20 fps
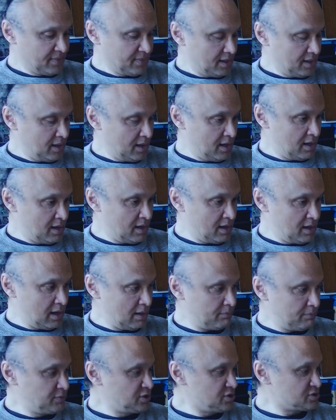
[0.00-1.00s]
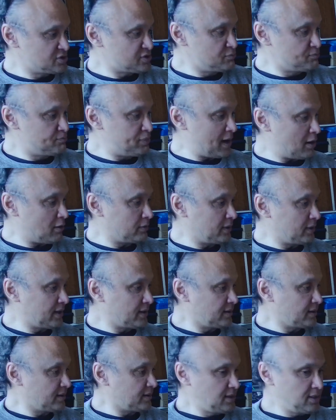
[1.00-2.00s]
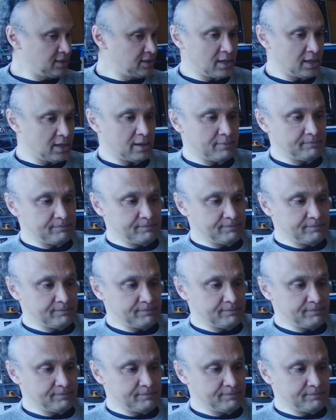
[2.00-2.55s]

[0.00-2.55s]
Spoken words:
I'm used to powering the